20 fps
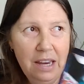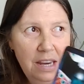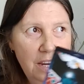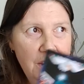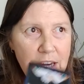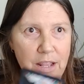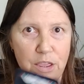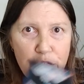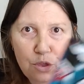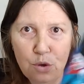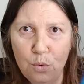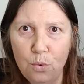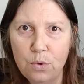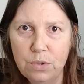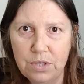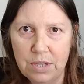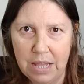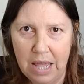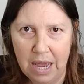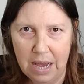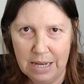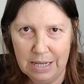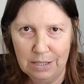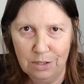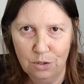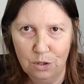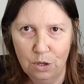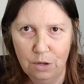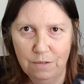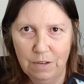Any thoughts that aren't
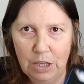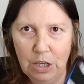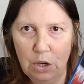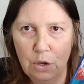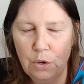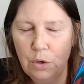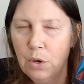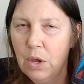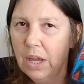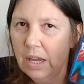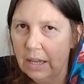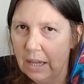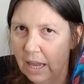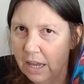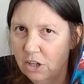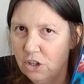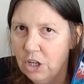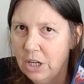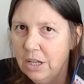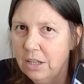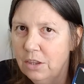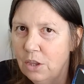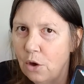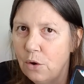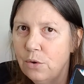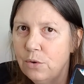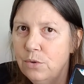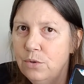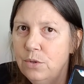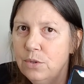serving you, catching
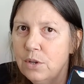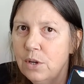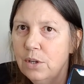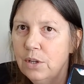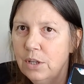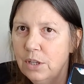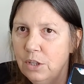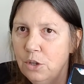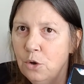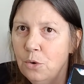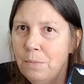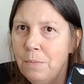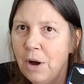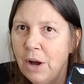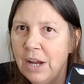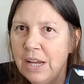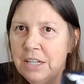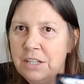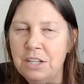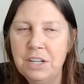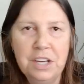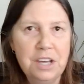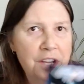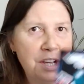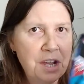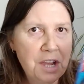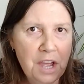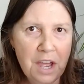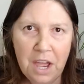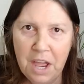those in your mind
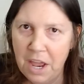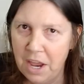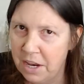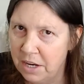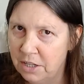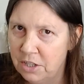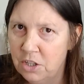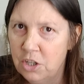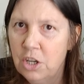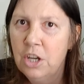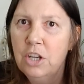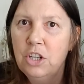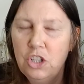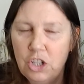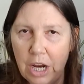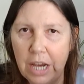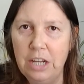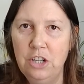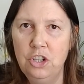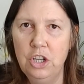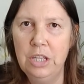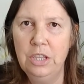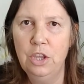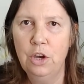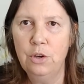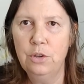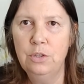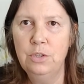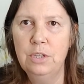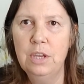and changing
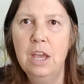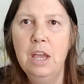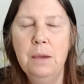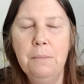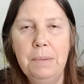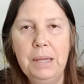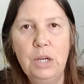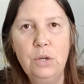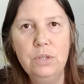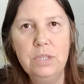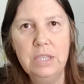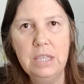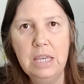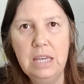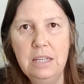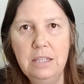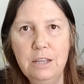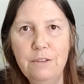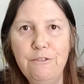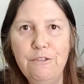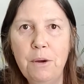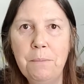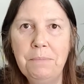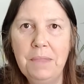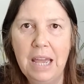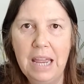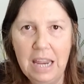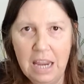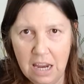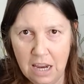those, because these are from
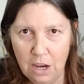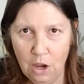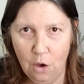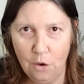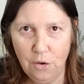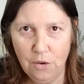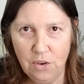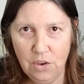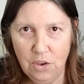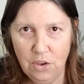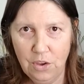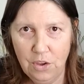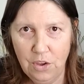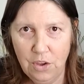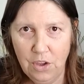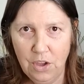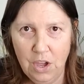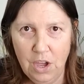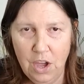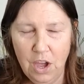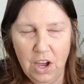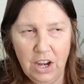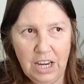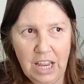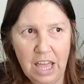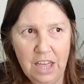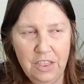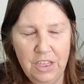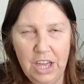the ego, okay?